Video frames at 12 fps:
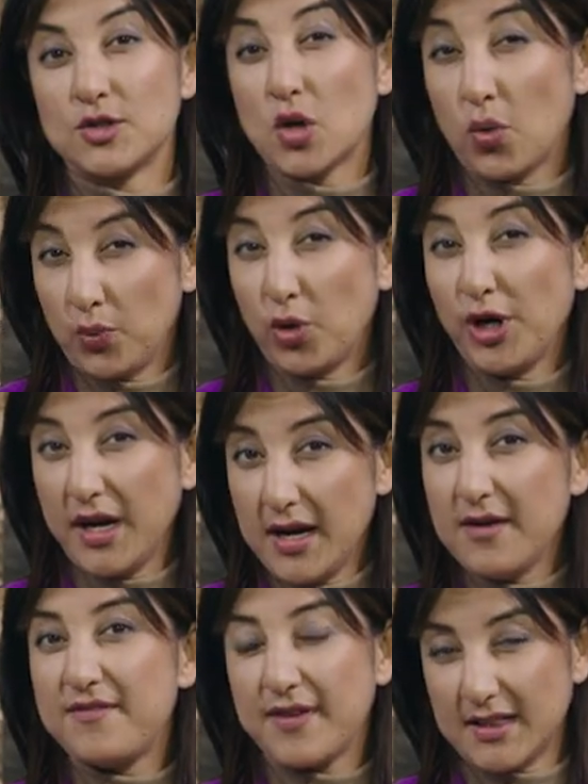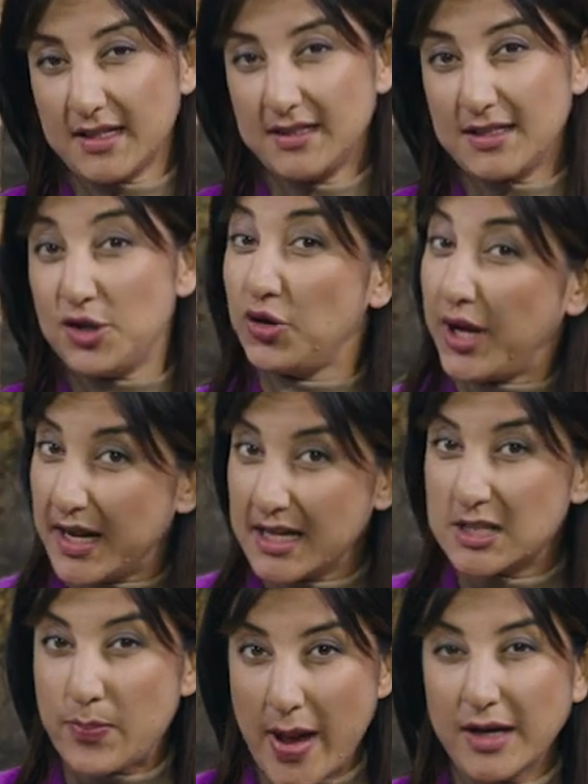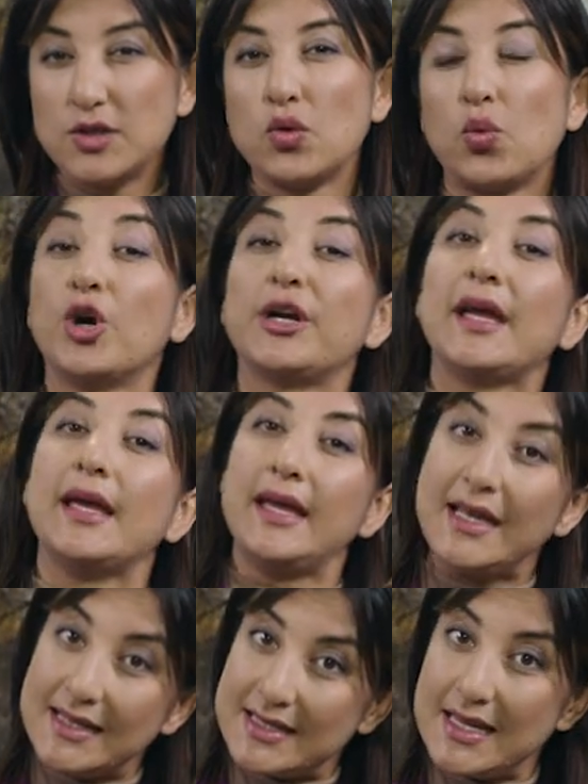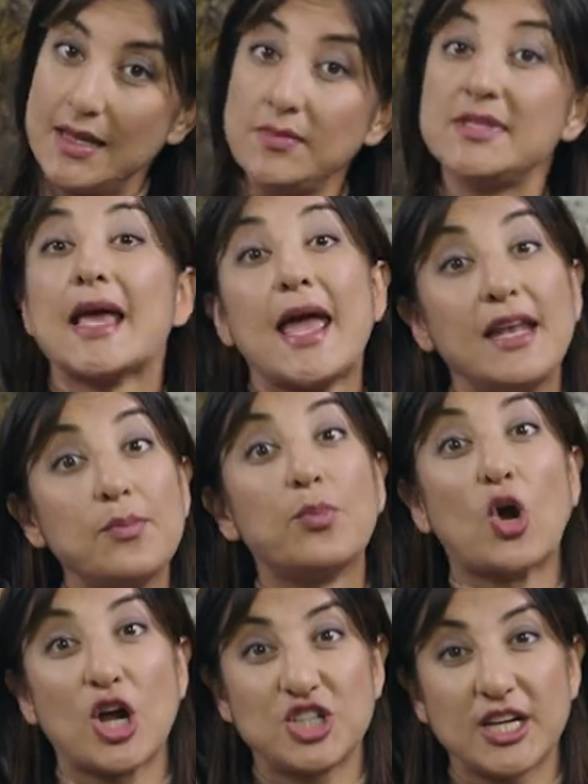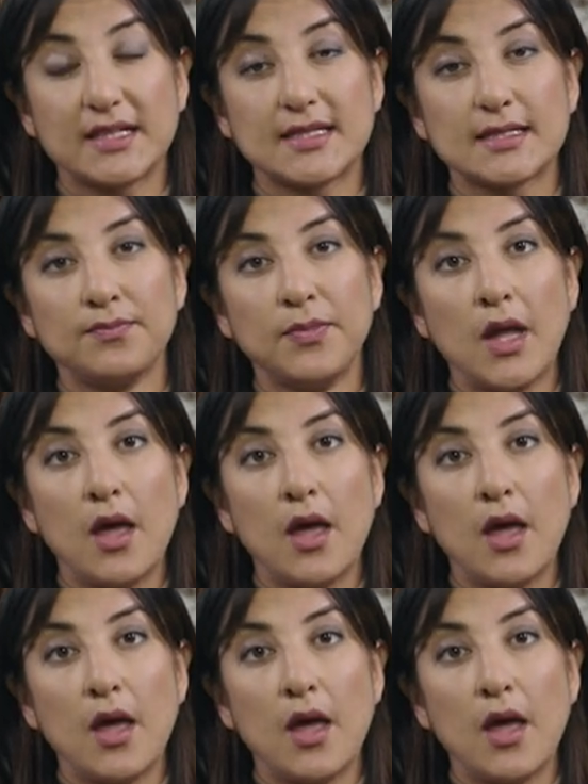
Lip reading: So when working in Finland, you can expect to work in teams and in projects.